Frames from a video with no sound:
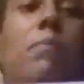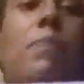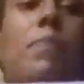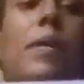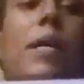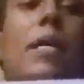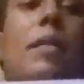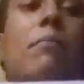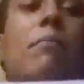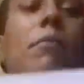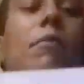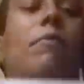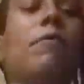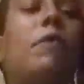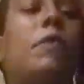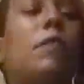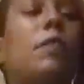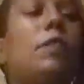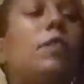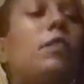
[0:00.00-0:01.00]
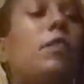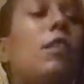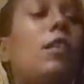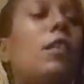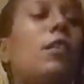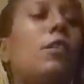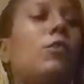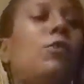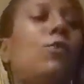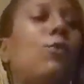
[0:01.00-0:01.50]
Bottom of this
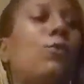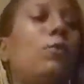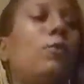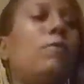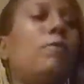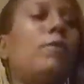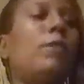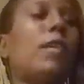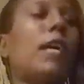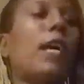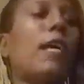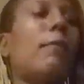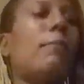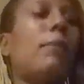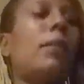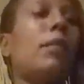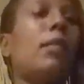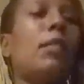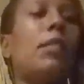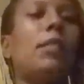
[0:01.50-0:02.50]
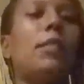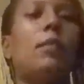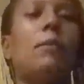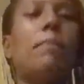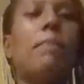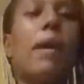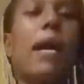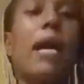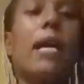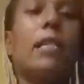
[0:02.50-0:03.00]
deck, Two of Diamonds needs a
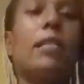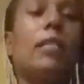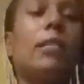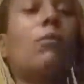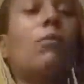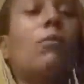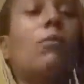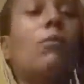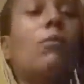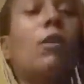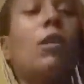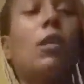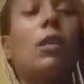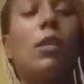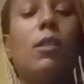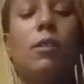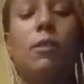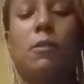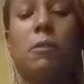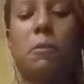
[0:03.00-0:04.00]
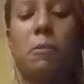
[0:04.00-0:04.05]
balance. Right?